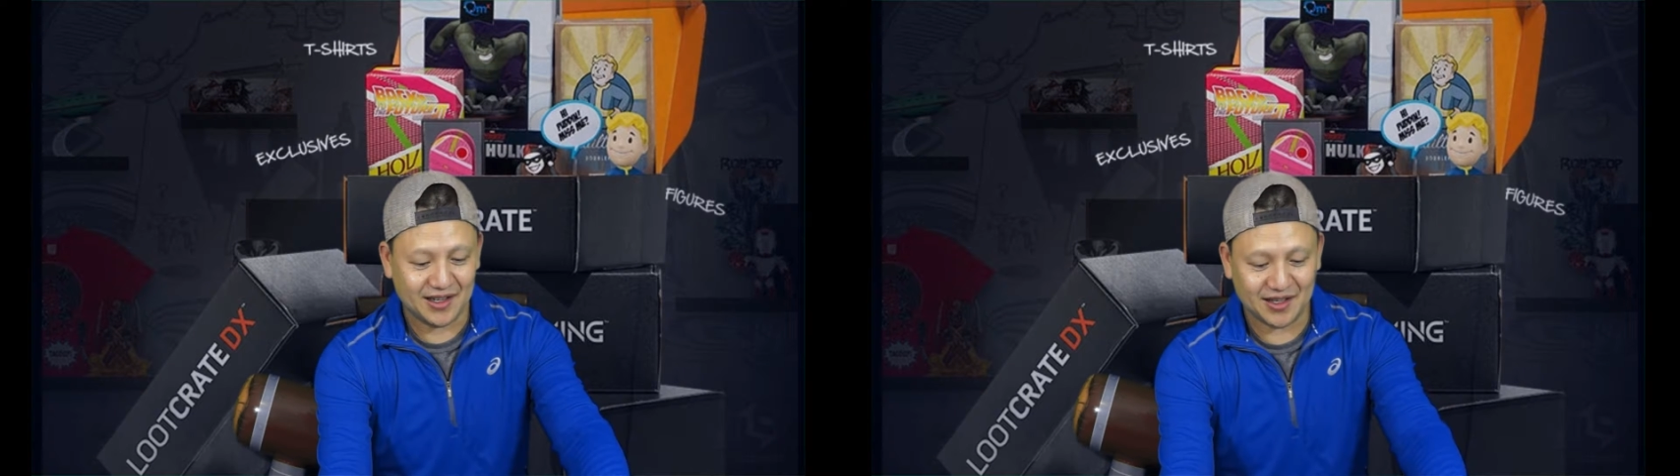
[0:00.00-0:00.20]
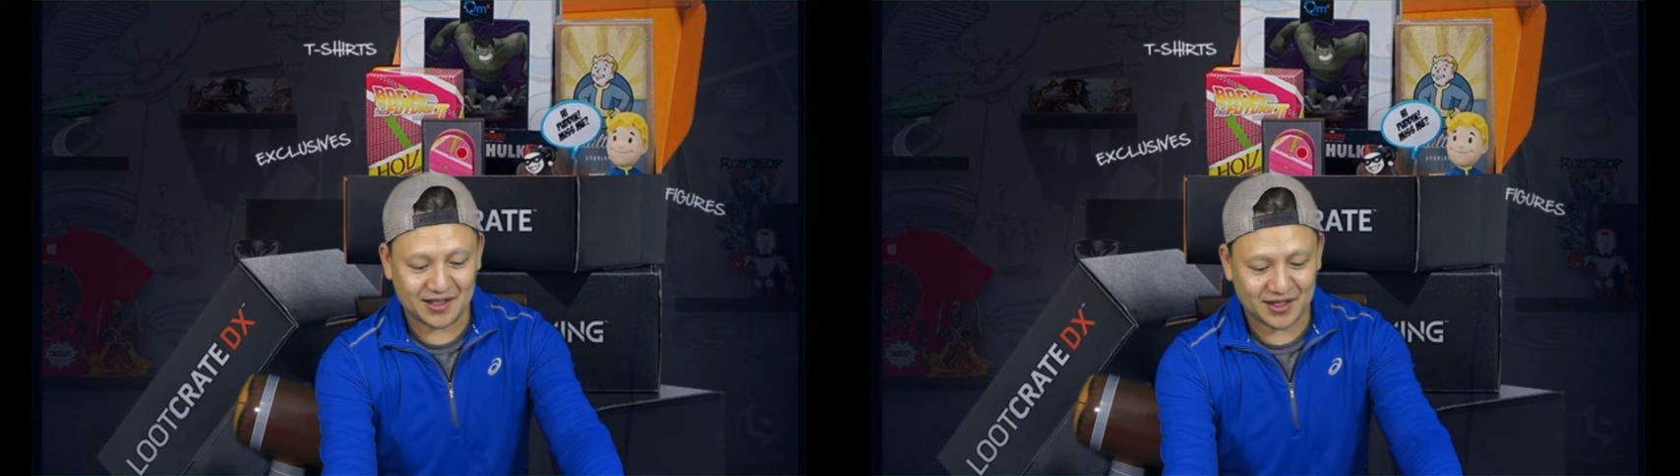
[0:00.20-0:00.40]

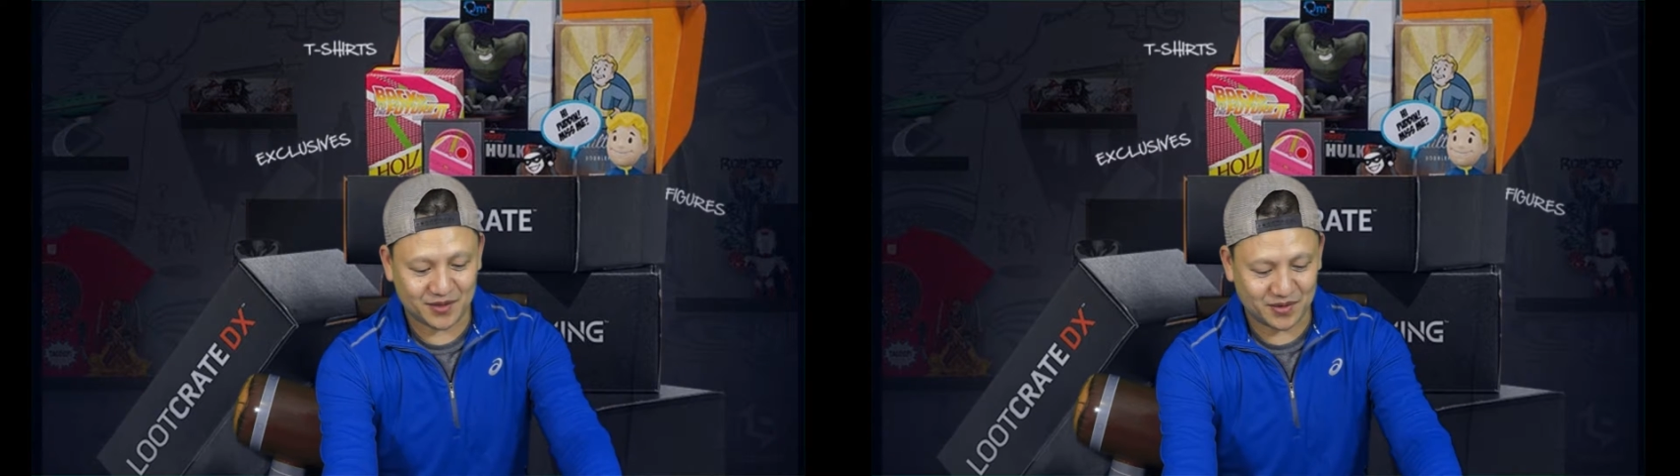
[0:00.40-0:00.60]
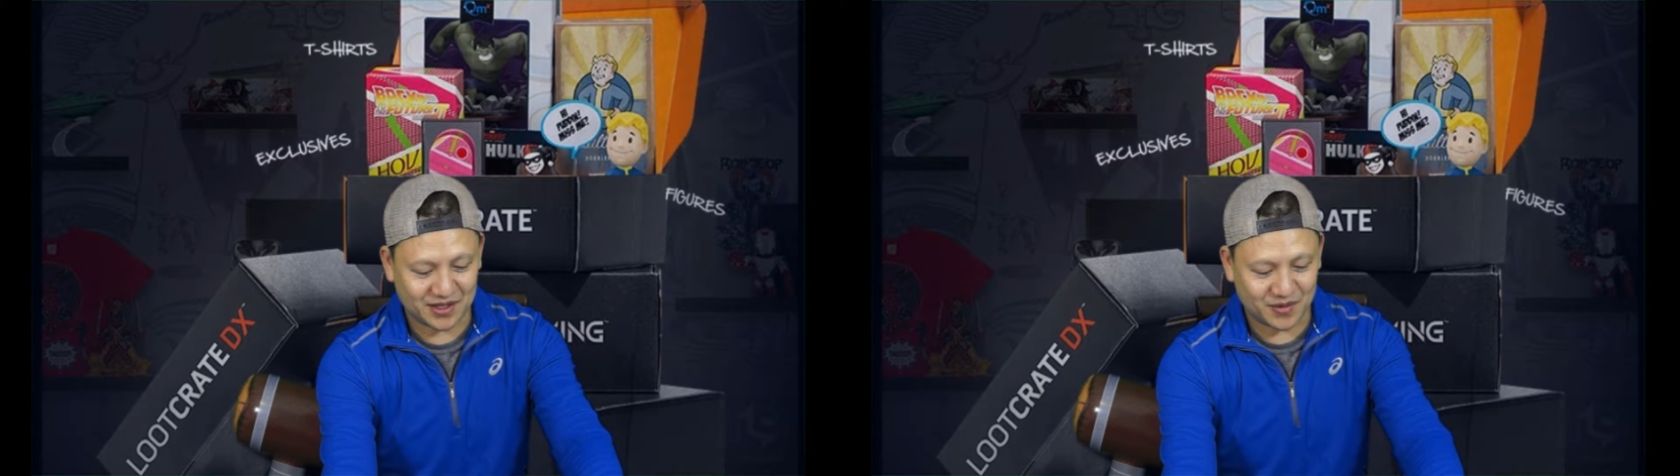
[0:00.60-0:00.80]
Let's
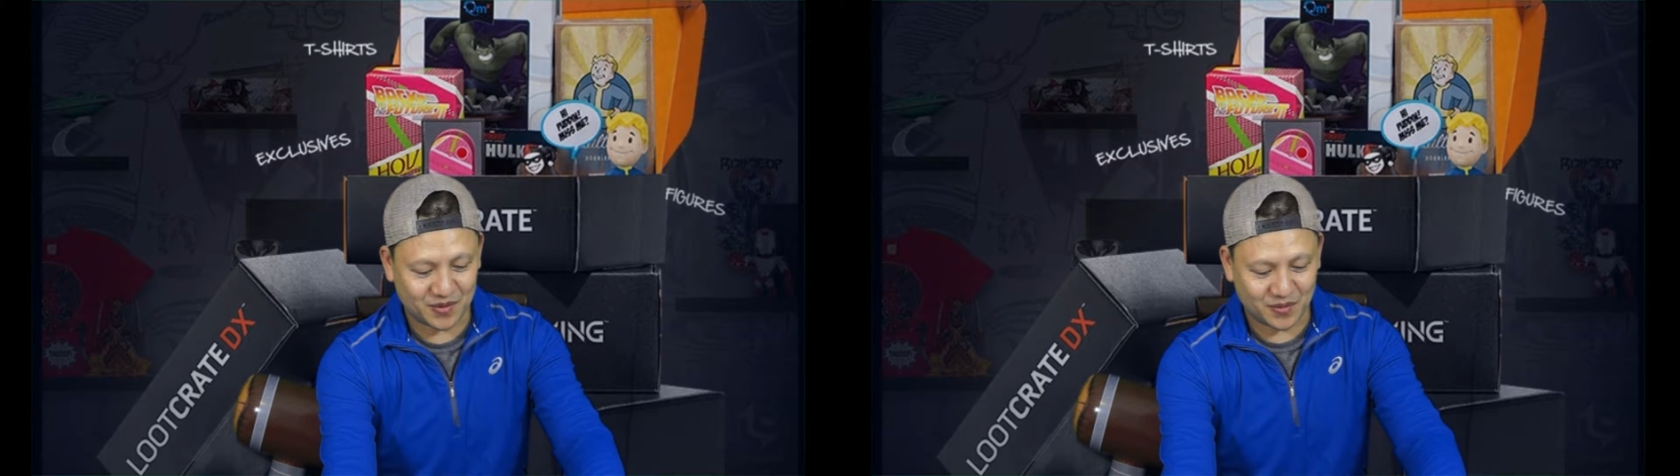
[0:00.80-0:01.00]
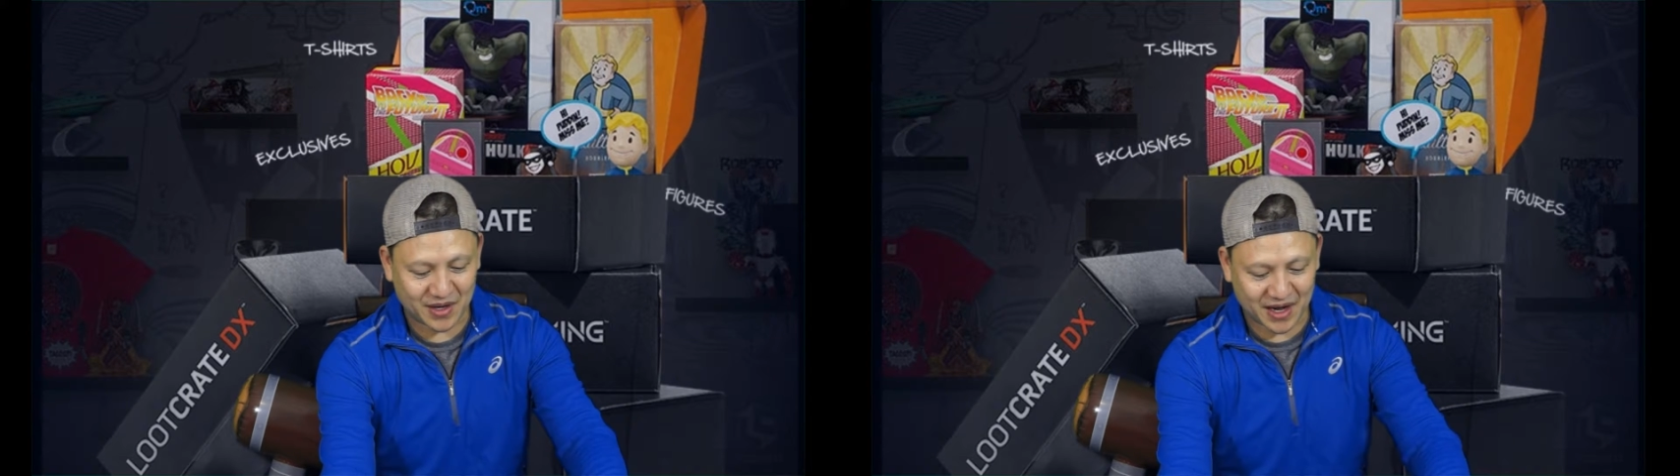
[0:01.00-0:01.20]
see
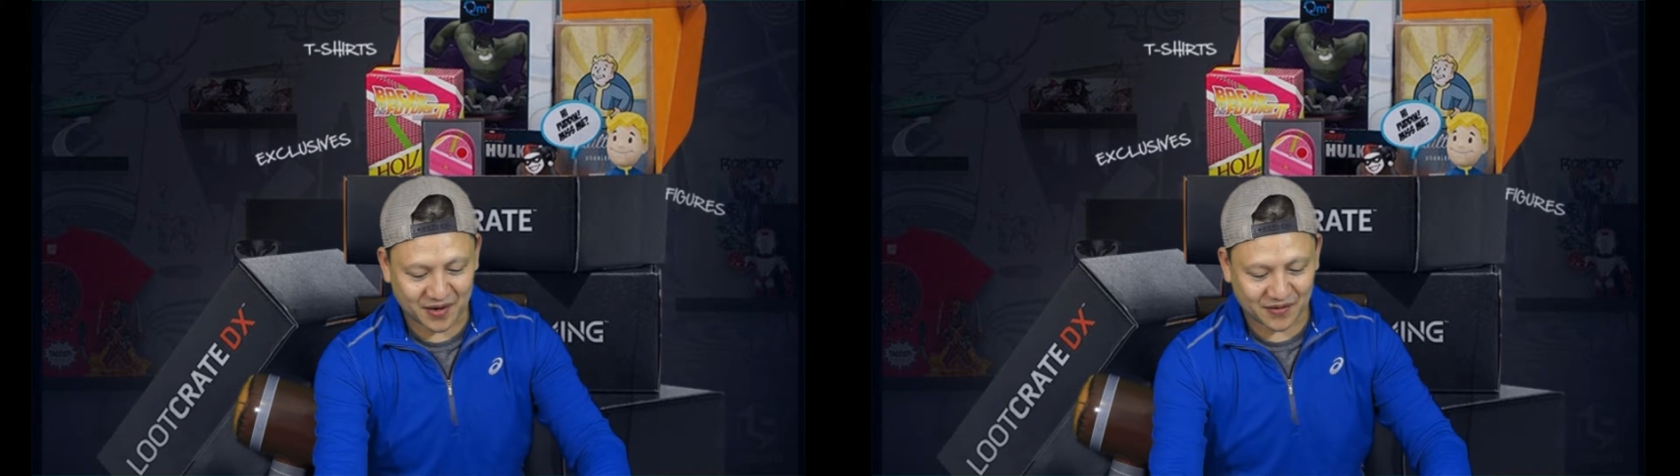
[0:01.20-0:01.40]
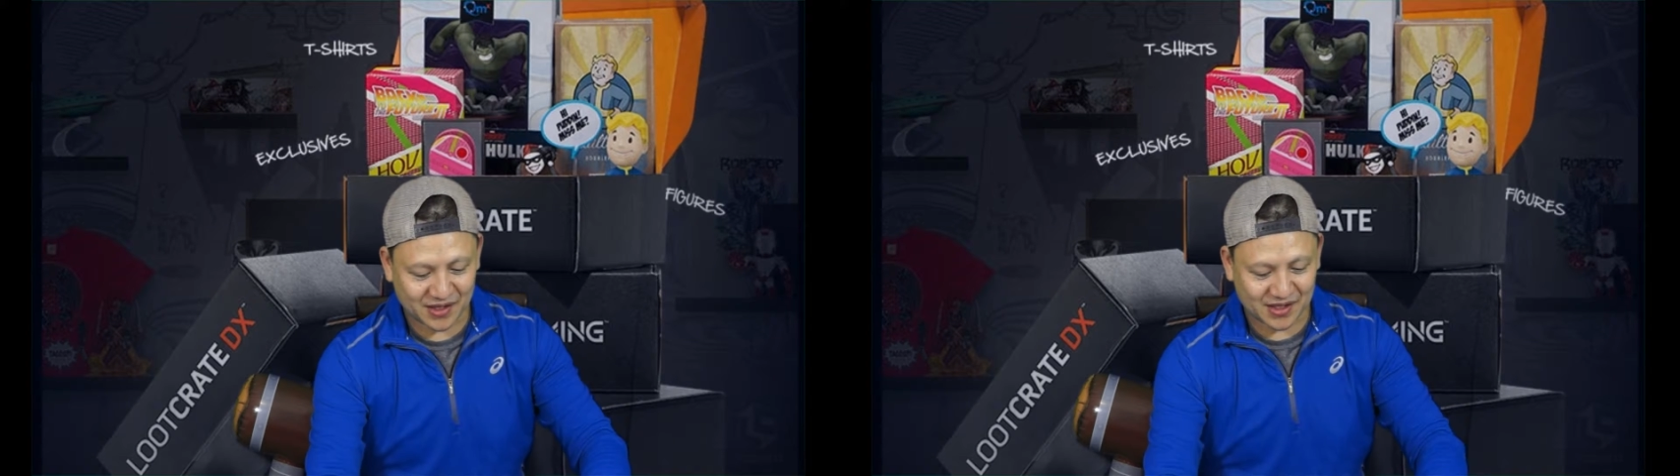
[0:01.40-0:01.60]
what we
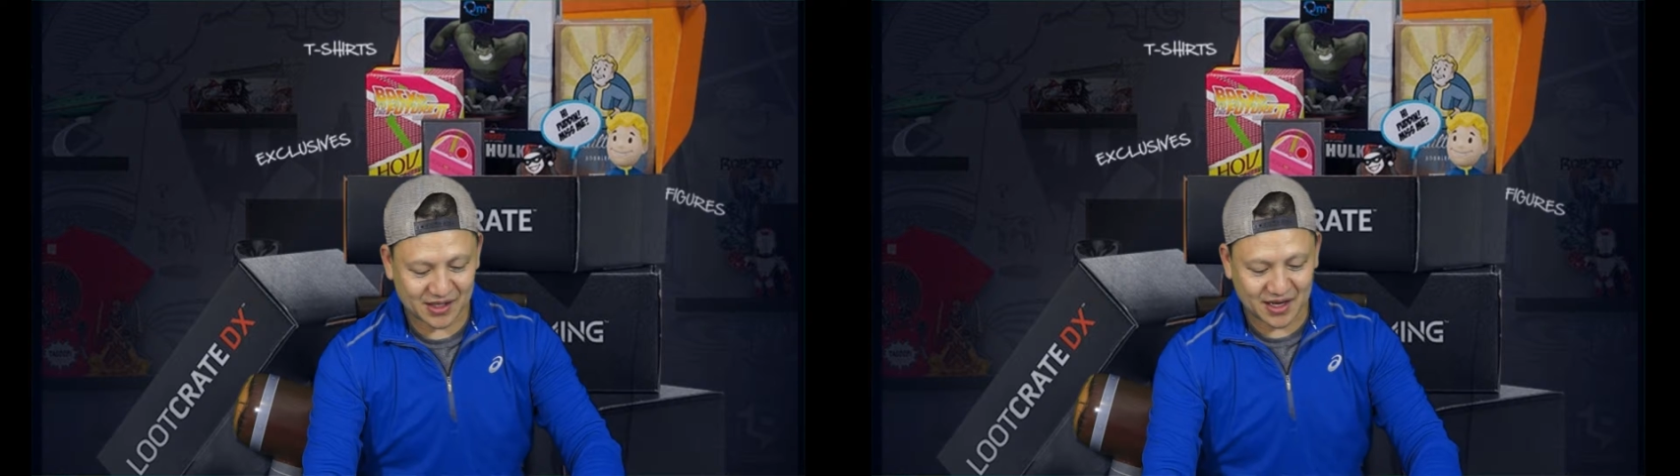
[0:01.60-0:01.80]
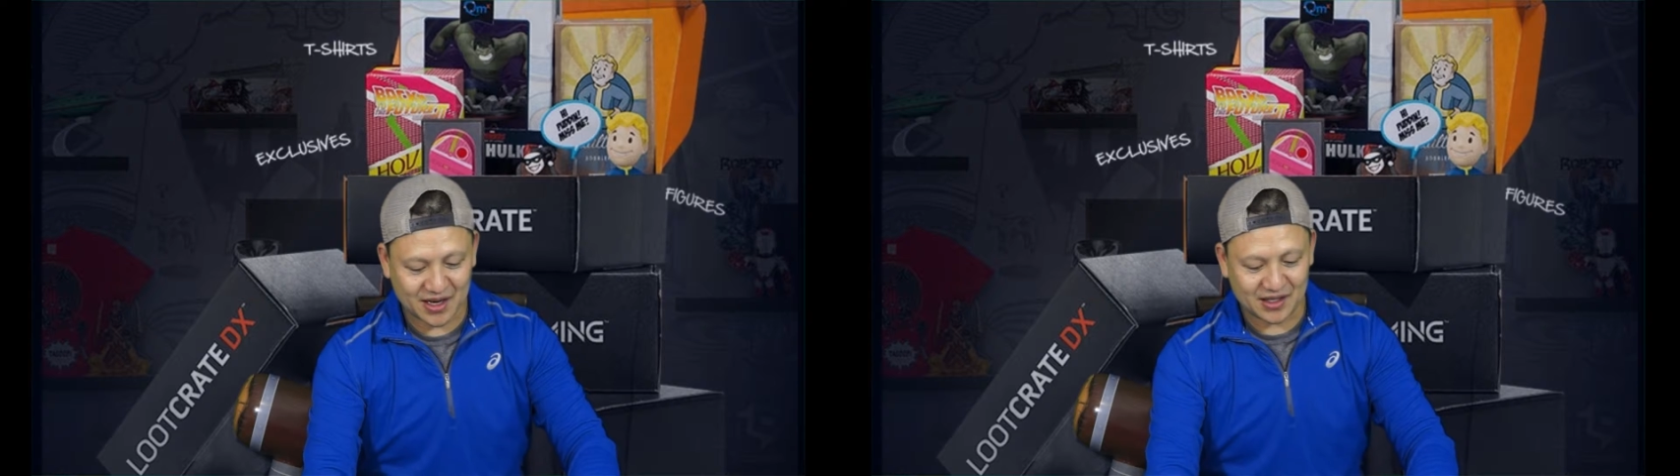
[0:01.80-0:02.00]
have this